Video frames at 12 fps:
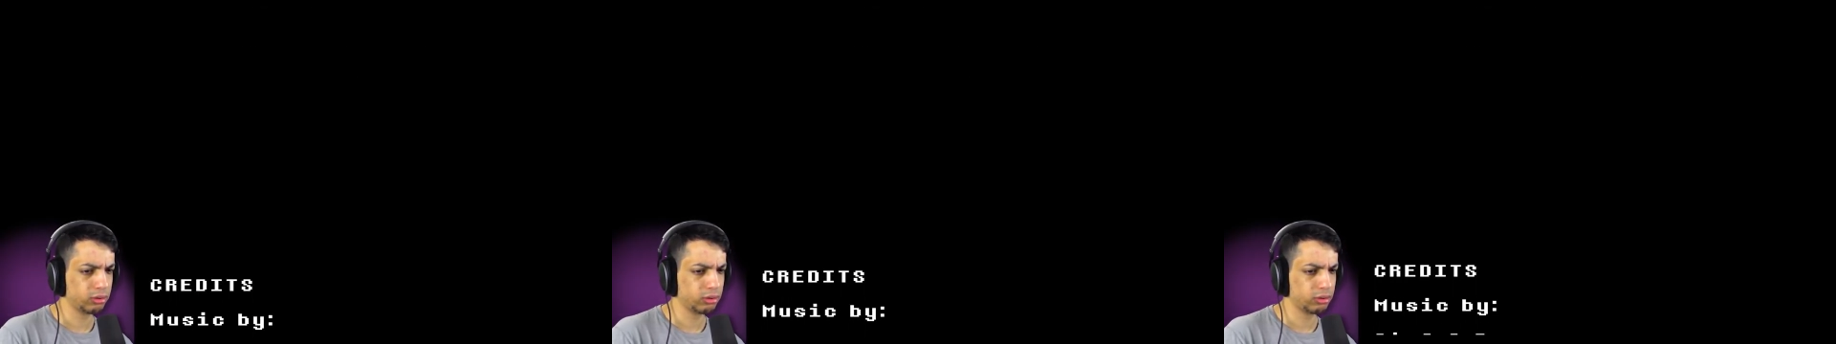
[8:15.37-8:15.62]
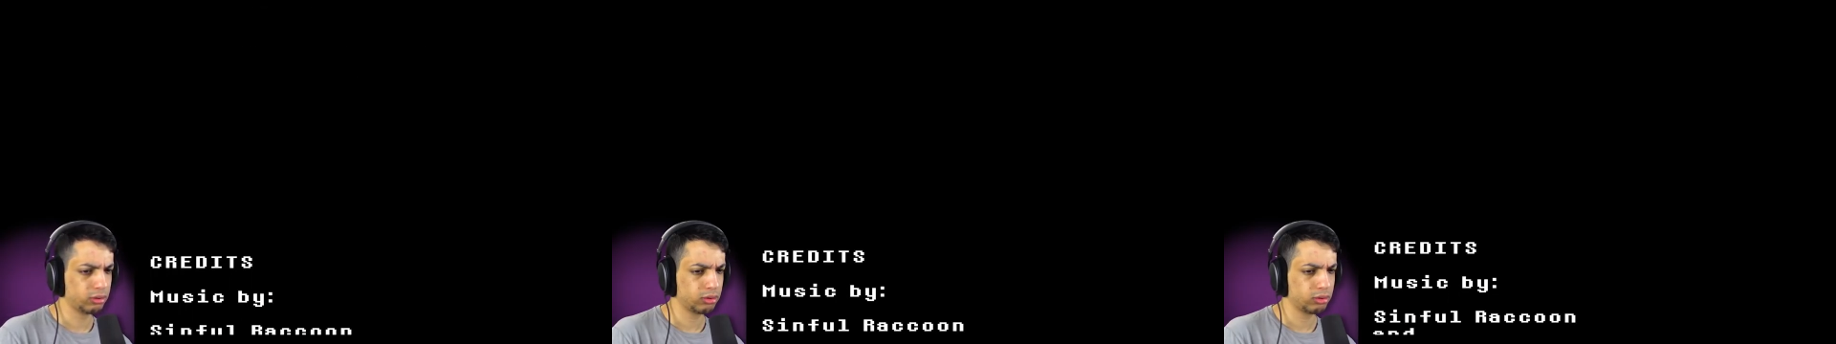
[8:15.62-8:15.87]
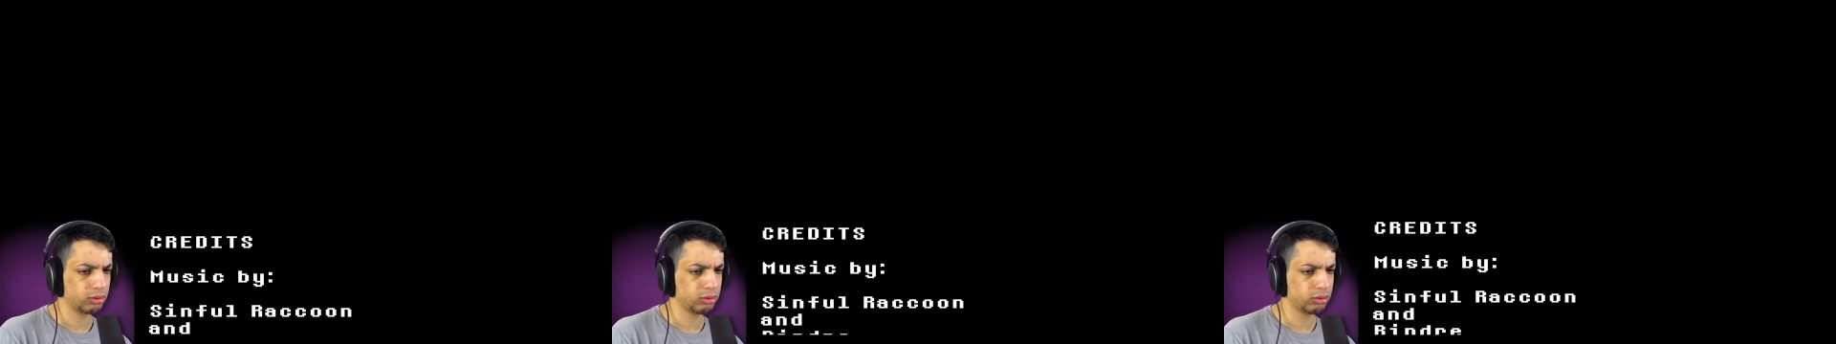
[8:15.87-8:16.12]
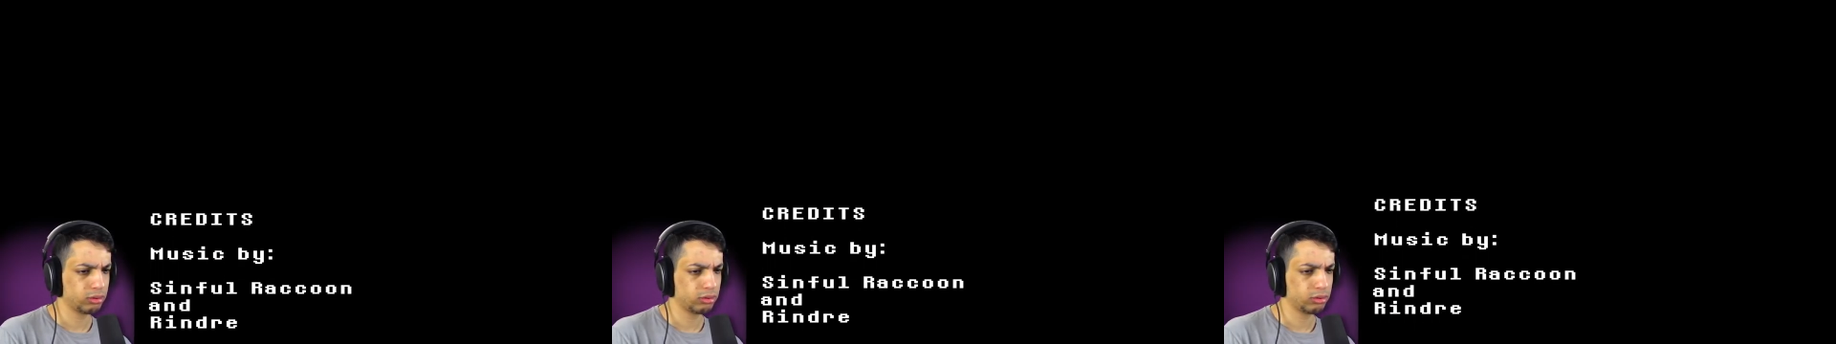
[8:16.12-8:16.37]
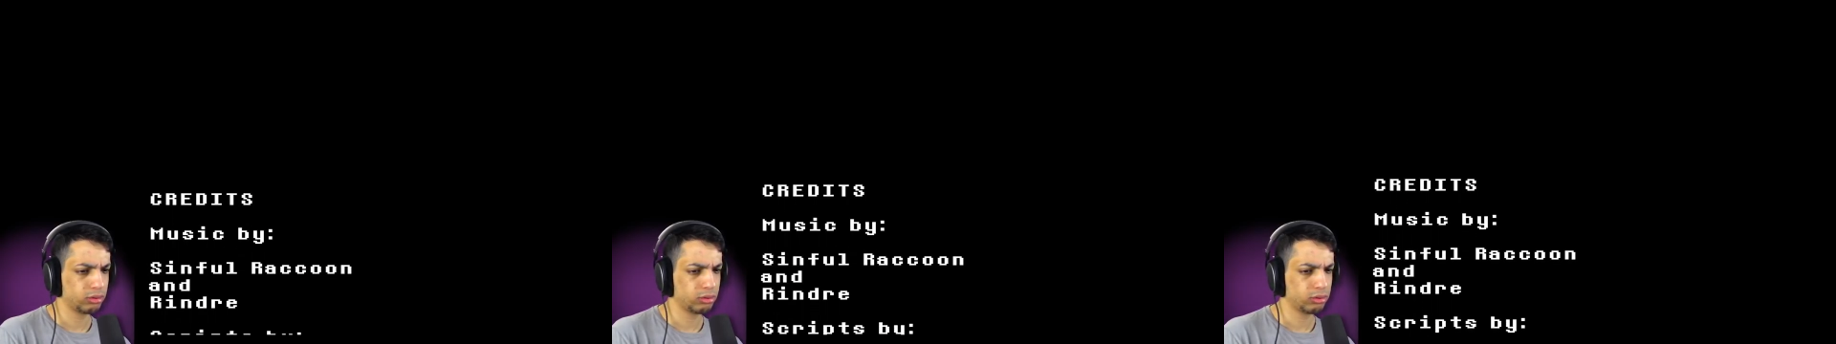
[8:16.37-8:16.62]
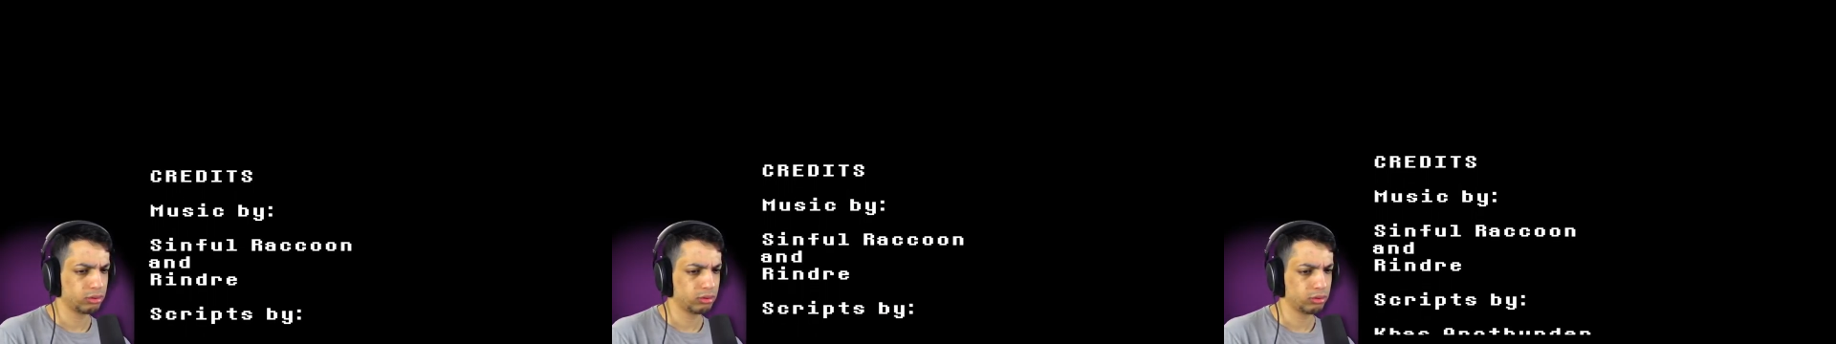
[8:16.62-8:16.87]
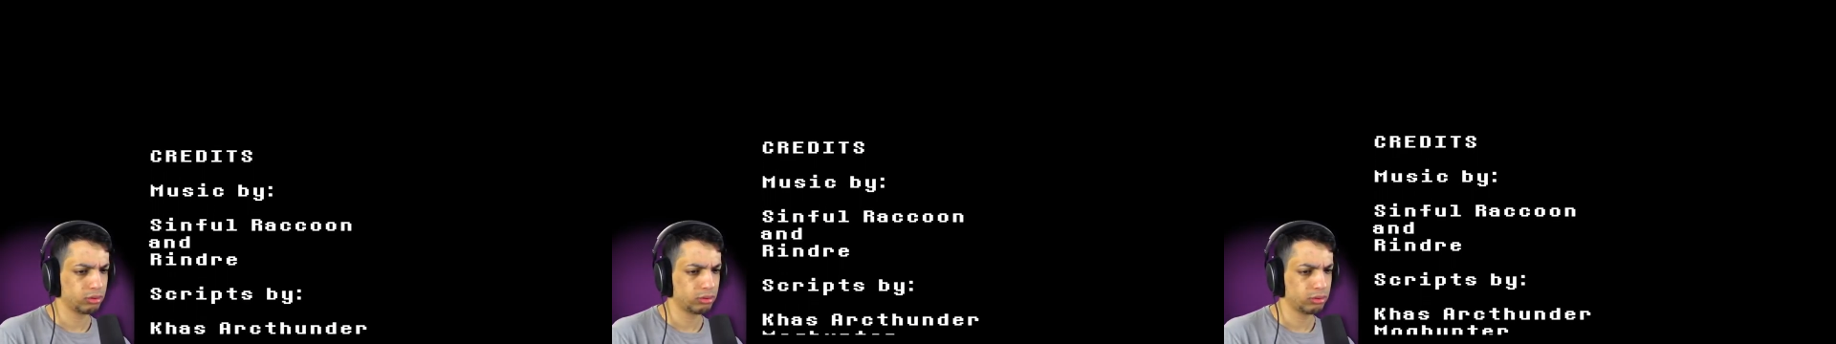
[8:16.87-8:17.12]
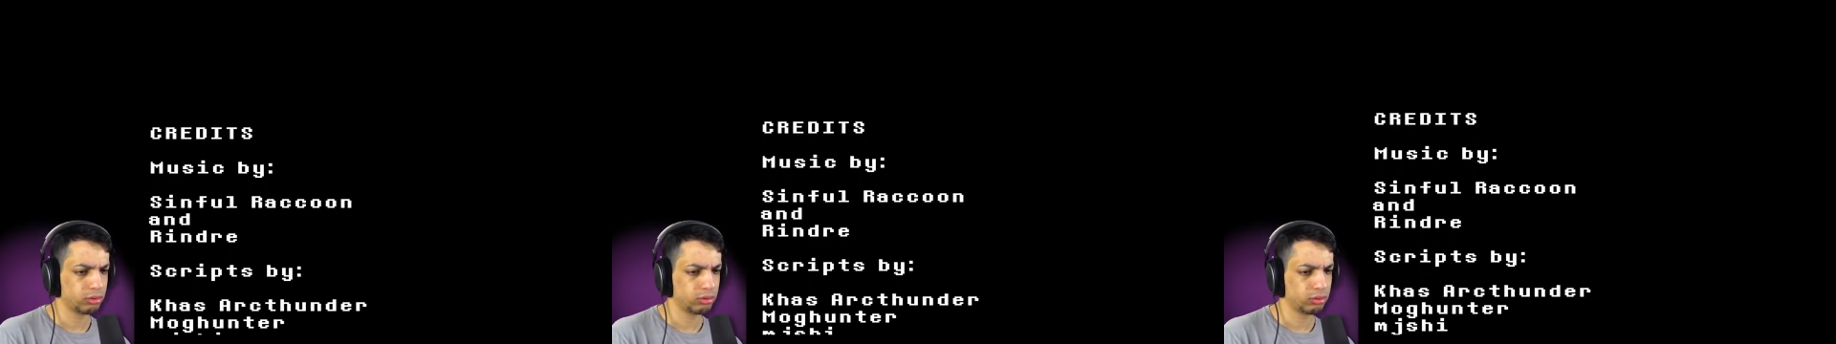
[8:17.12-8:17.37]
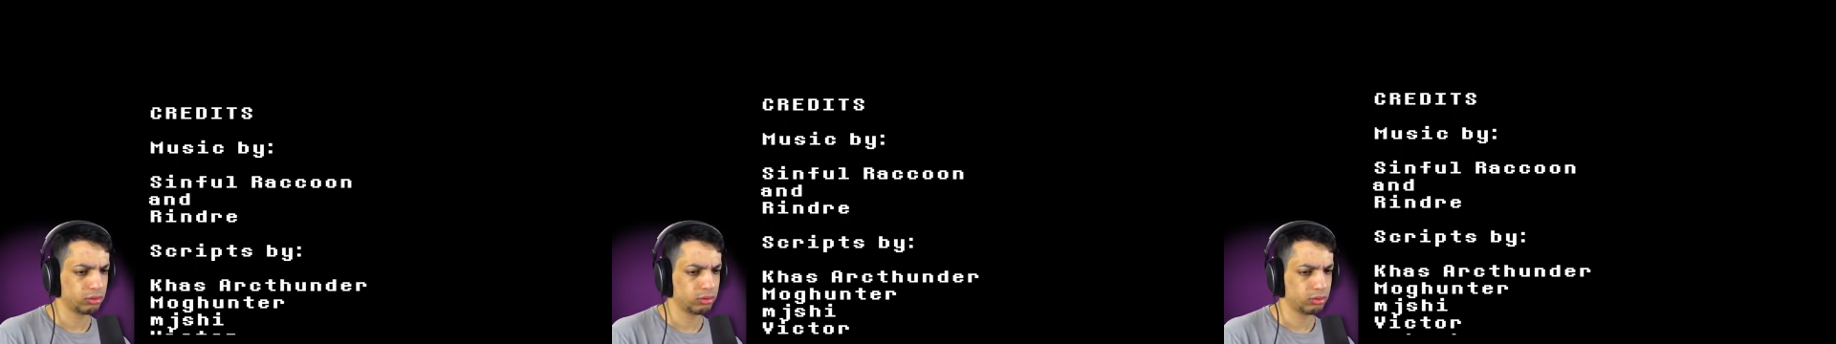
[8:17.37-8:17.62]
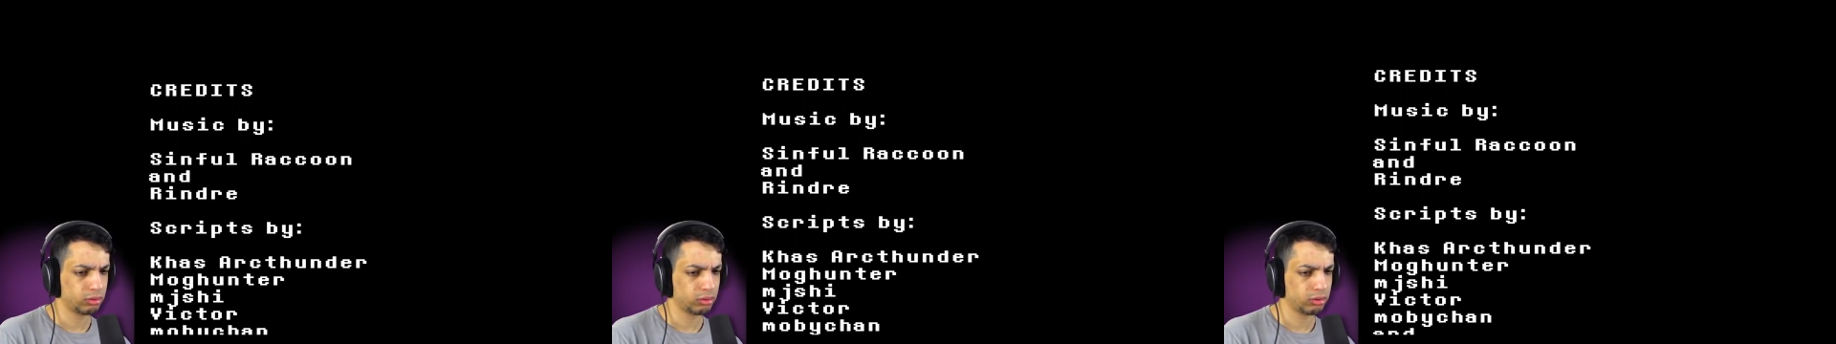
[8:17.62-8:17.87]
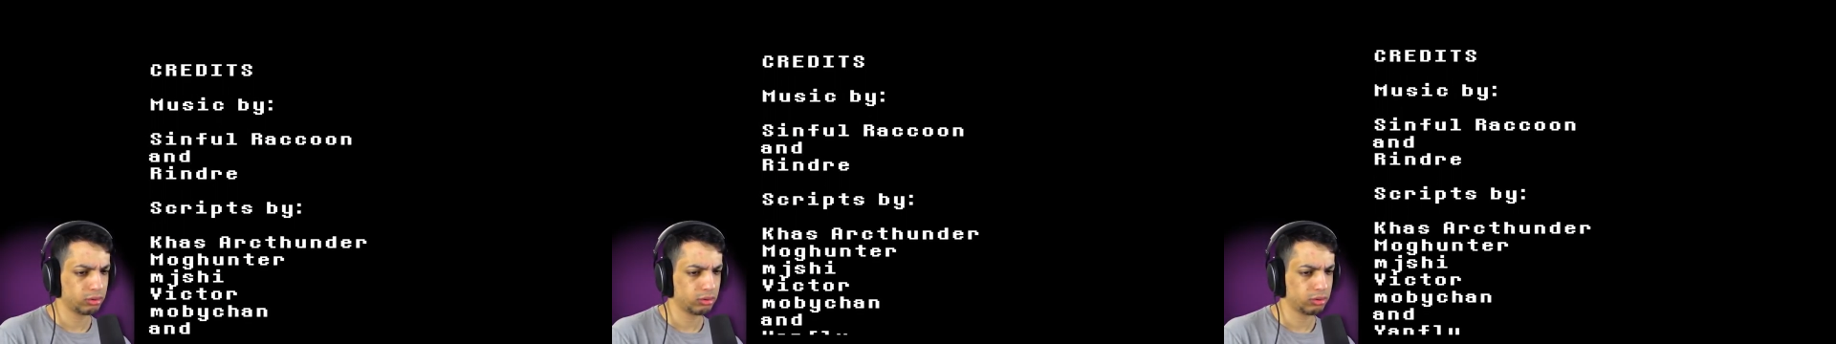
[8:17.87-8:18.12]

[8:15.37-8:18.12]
Nobody speaks.